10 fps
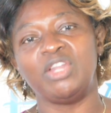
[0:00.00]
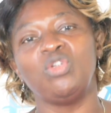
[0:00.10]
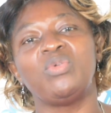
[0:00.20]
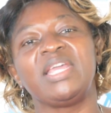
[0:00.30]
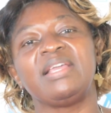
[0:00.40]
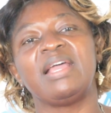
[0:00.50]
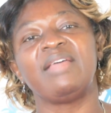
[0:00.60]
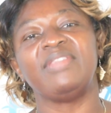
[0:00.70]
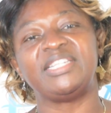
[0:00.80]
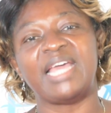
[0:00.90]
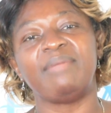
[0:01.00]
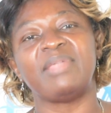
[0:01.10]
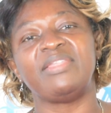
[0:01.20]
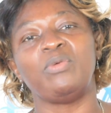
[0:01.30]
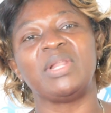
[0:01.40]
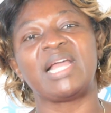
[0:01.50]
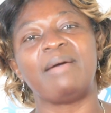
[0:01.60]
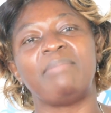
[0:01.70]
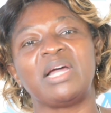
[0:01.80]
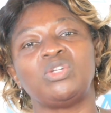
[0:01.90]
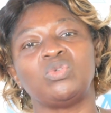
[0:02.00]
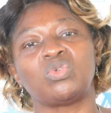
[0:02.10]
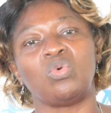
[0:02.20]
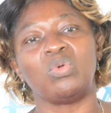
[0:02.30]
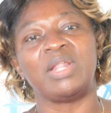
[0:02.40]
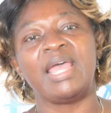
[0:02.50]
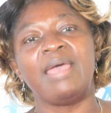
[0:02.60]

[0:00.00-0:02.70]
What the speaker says: during the time that they will come back to school.